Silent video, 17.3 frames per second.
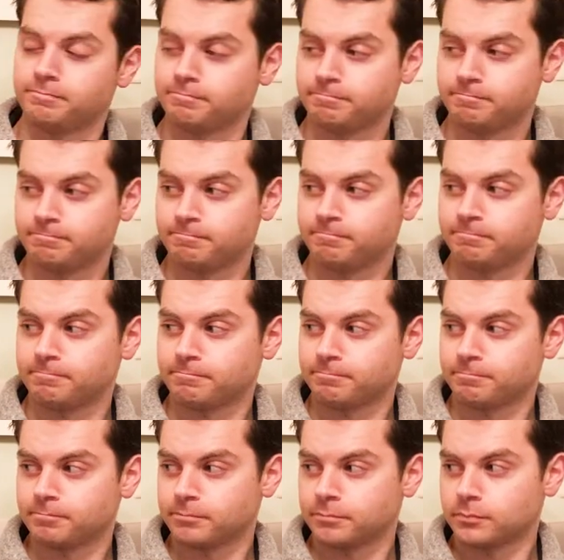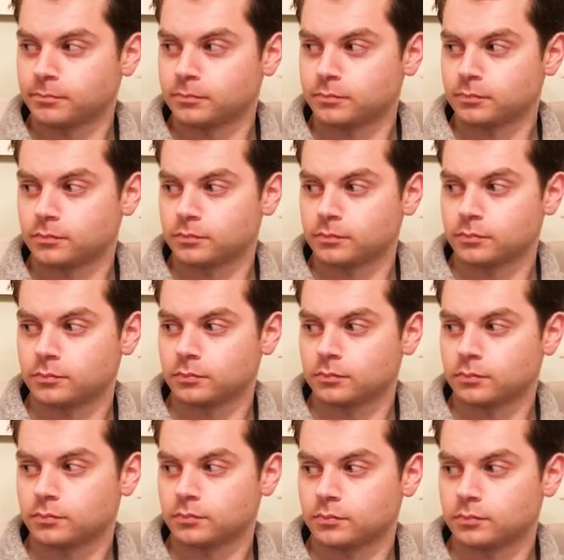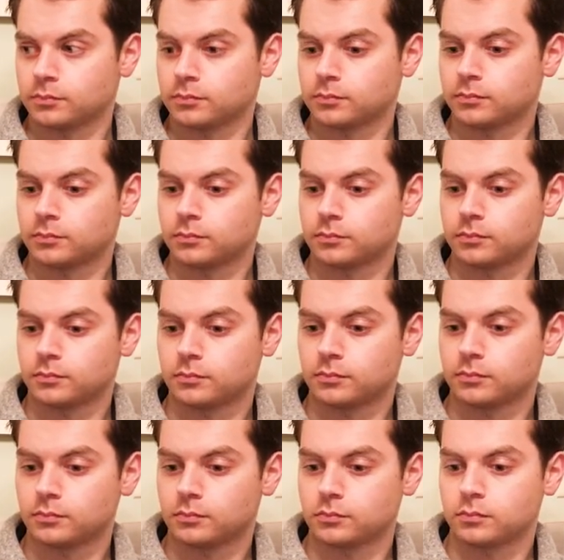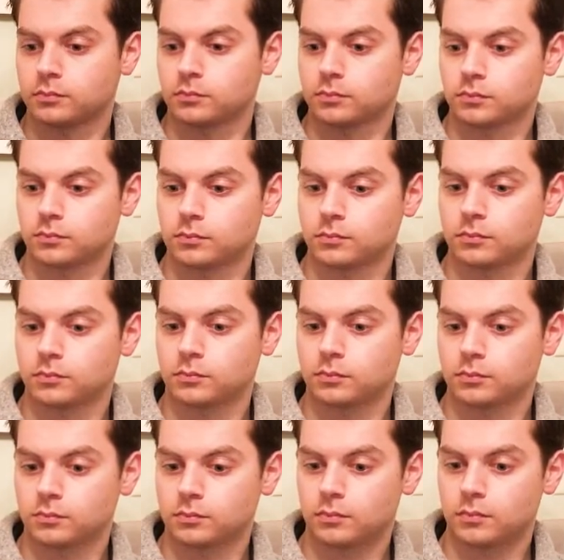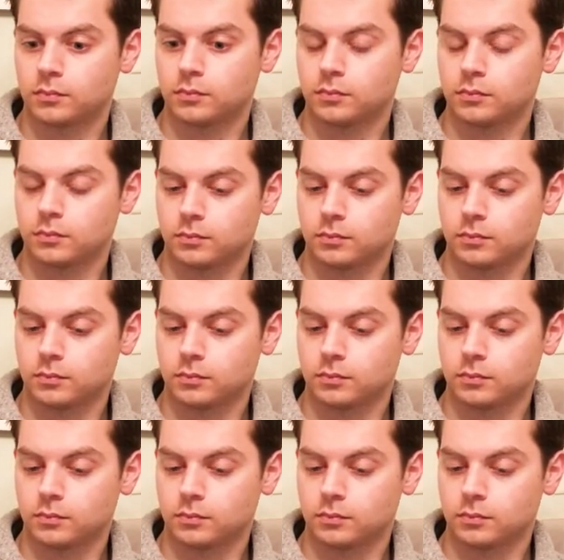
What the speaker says: (not speaking)